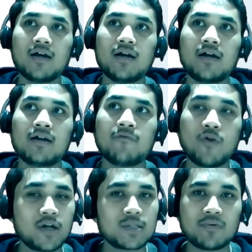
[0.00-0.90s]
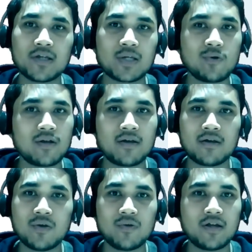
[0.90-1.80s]
And what is Project Euler?
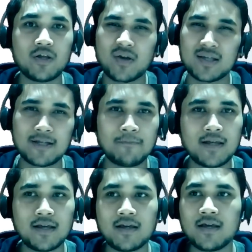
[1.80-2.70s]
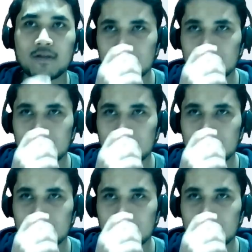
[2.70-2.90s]
You can simply,